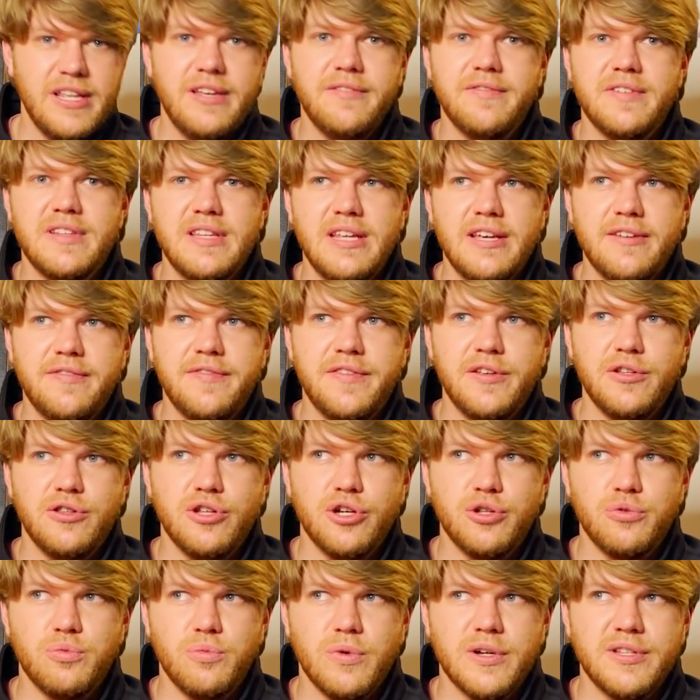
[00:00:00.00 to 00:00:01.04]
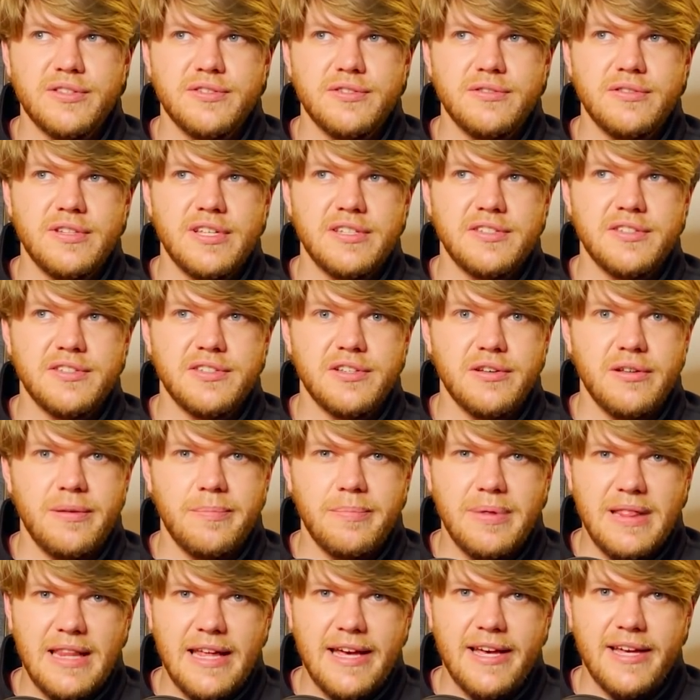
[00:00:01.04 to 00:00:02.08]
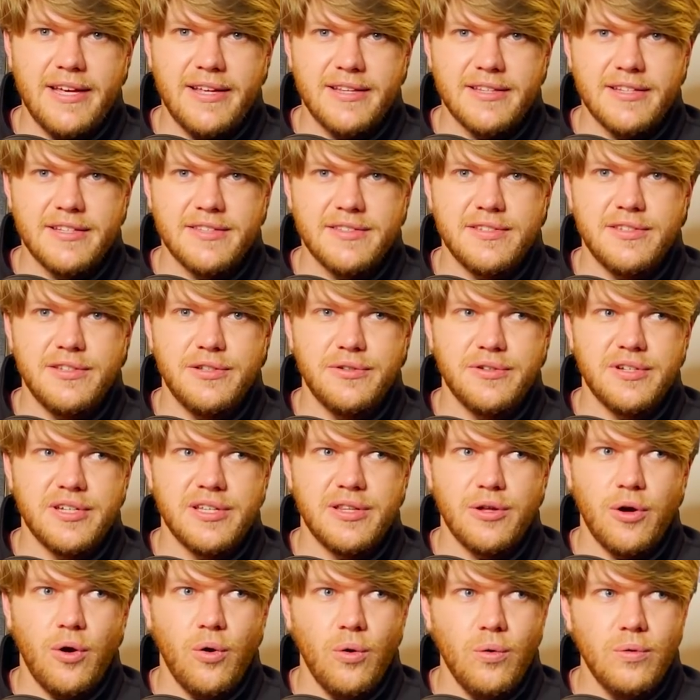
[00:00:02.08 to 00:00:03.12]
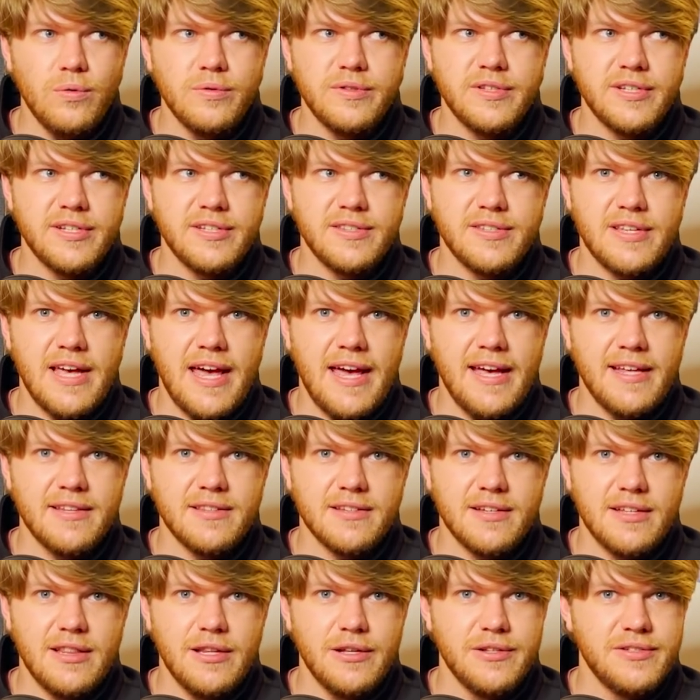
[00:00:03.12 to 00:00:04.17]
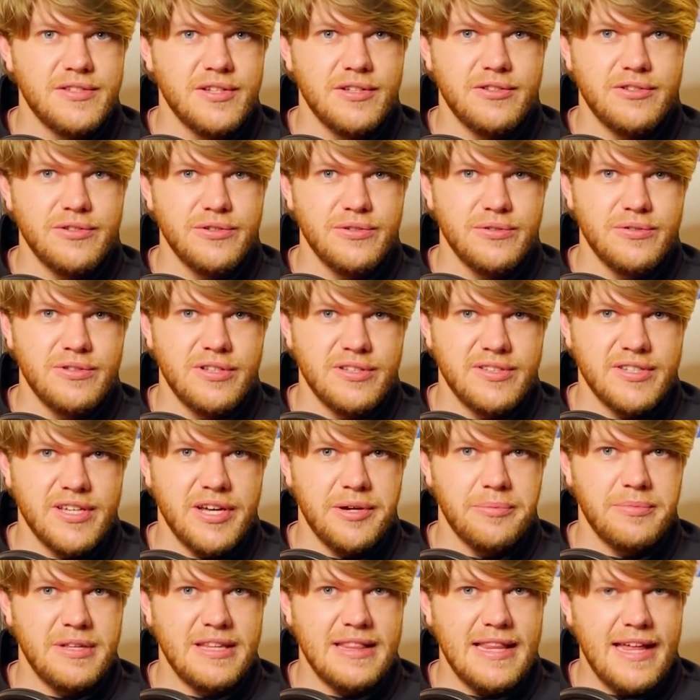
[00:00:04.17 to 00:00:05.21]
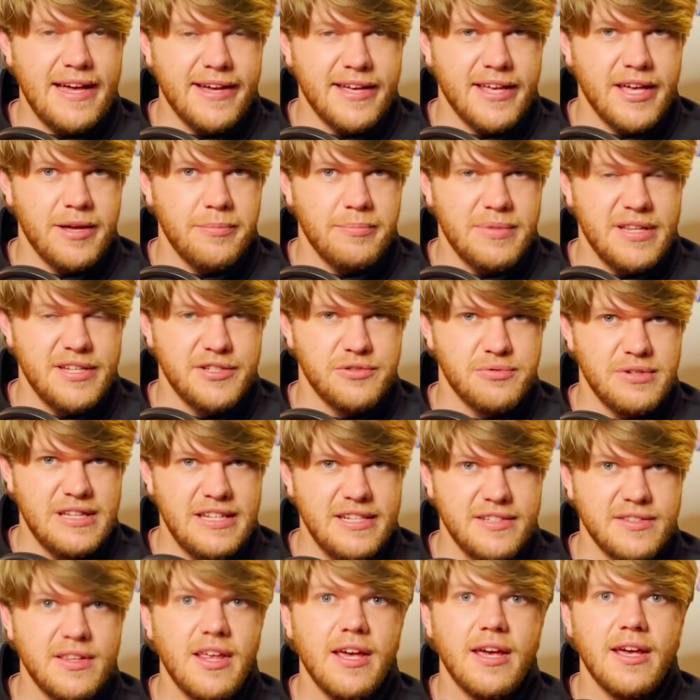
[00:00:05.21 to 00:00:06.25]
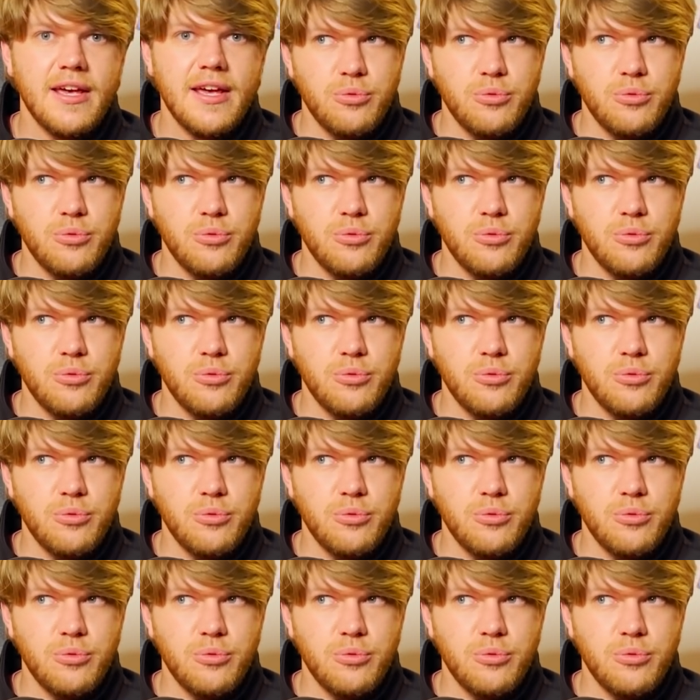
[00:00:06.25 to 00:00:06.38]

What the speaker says: Even if you don't want to necessarily play in it, you can hold it, and closer to the time that land gameplay is released,